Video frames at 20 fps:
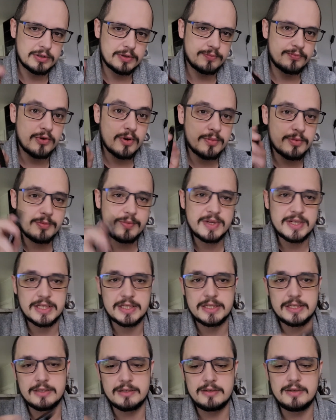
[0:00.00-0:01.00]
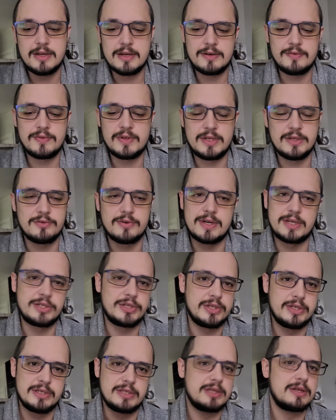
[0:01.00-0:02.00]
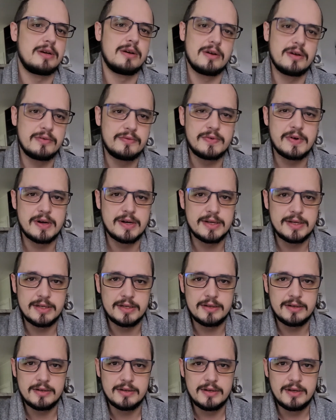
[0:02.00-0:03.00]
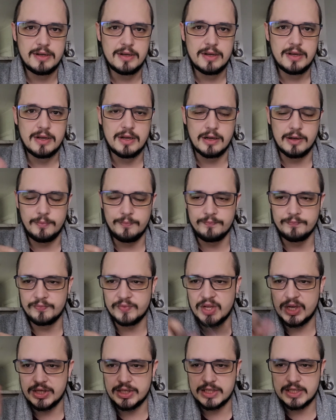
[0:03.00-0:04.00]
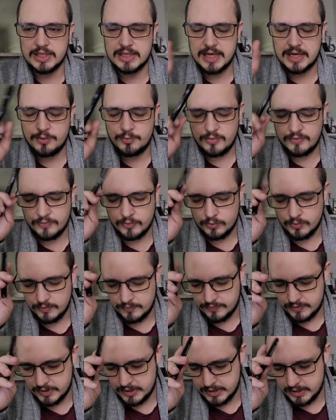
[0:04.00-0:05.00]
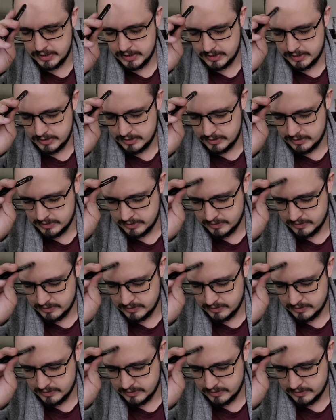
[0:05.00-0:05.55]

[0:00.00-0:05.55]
The problem is that none of these are actually certified. It's the same with all of the